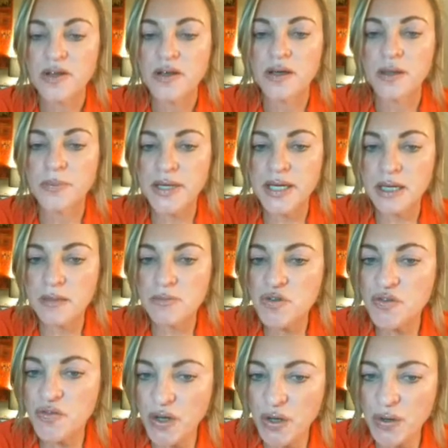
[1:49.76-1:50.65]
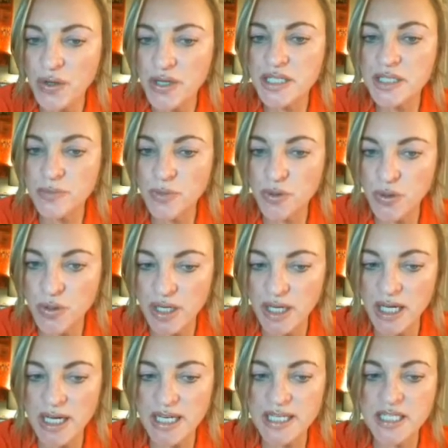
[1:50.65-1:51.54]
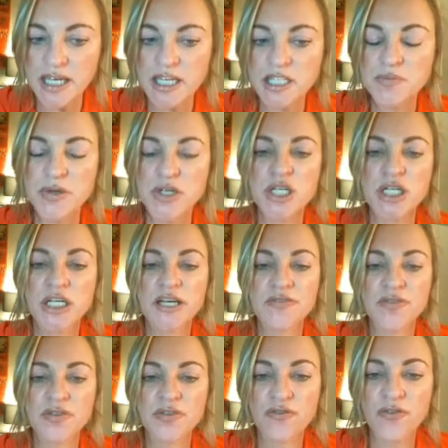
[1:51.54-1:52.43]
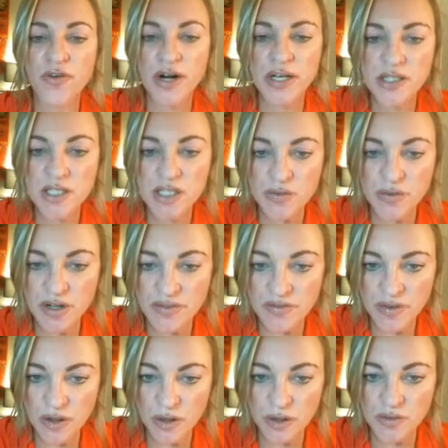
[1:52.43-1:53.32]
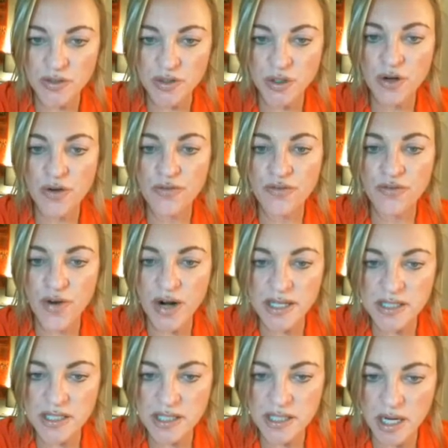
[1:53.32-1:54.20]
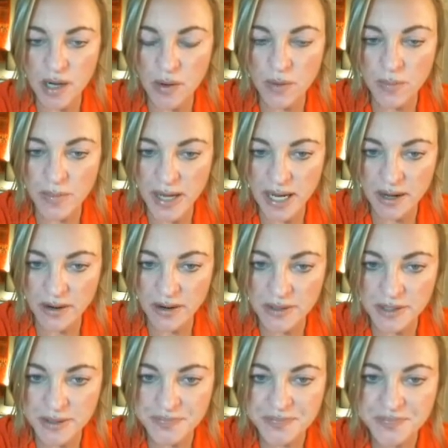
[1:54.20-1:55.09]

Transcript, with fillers: it becomes very demoralizing, especially if the friends are involved and her friends know about it.